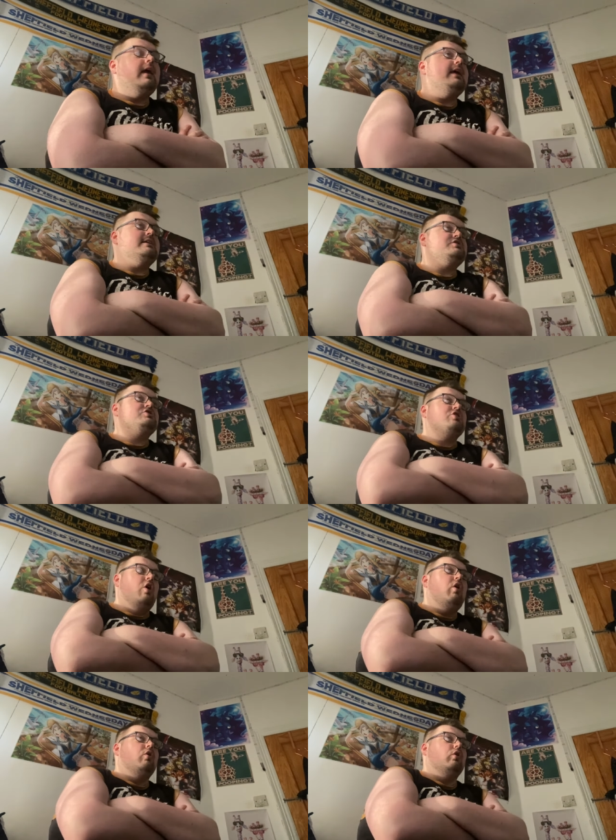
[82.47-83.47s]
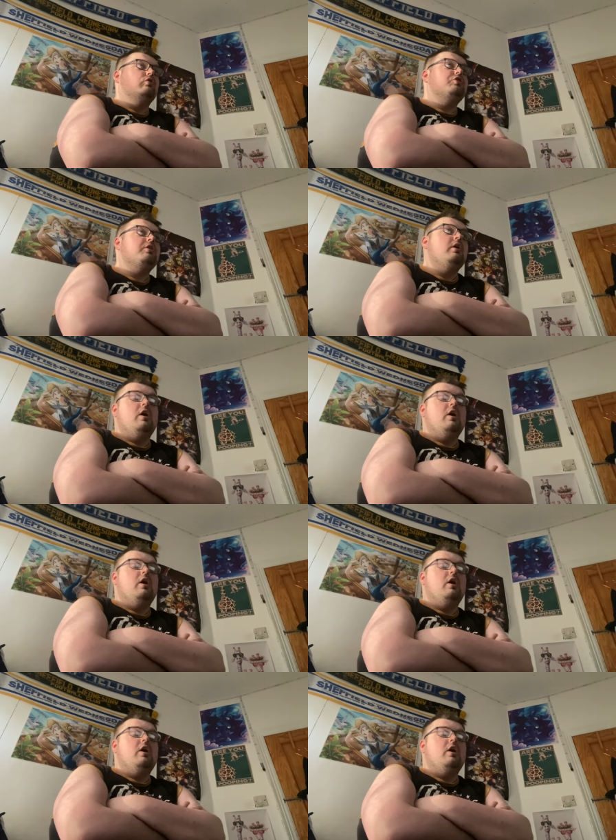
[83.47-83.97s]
is called